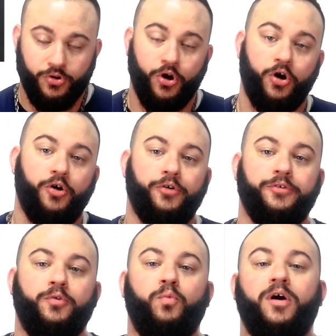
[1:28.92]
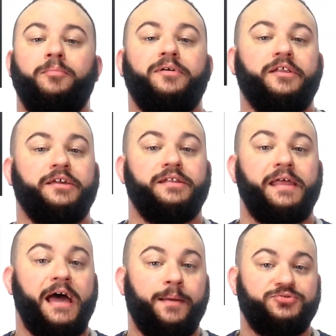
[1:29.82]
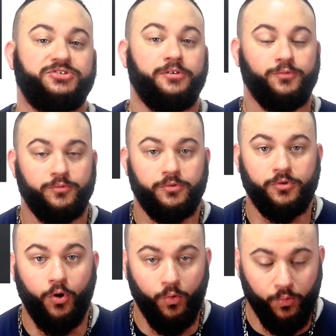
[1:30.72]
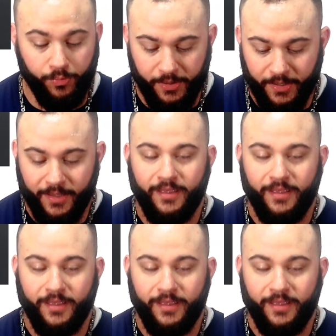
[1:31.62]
called 1 million Absolute Gold.